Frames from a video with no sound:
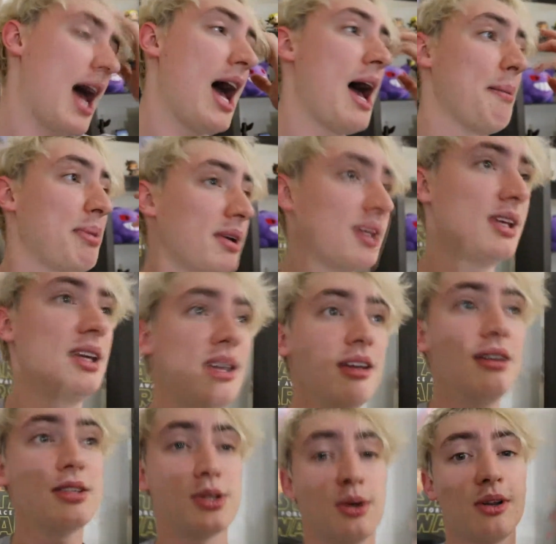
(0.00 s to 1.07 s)
but
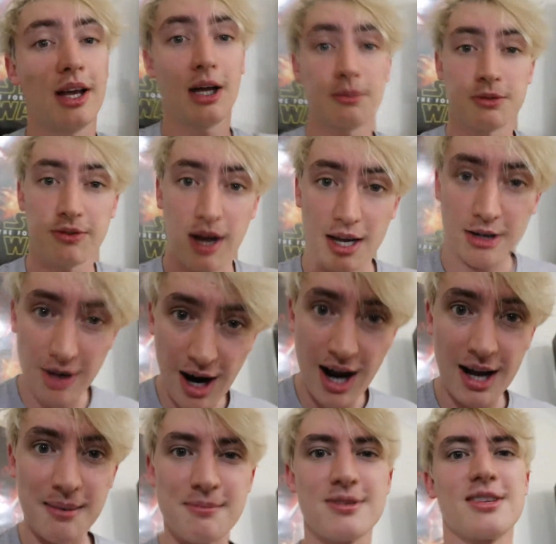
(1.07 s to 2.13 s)
he sort of helps fight
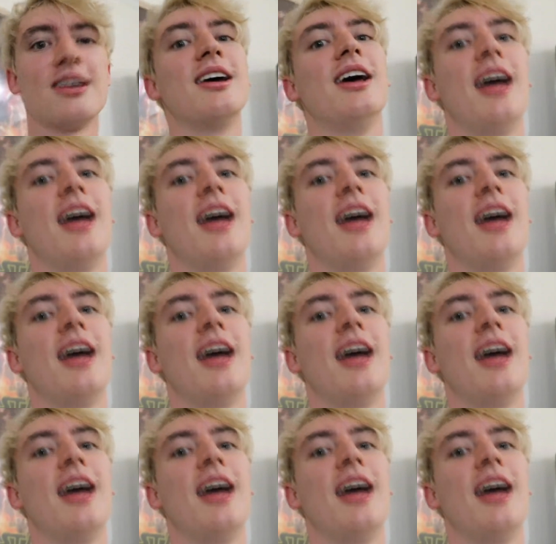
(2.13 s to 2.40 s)
crimes.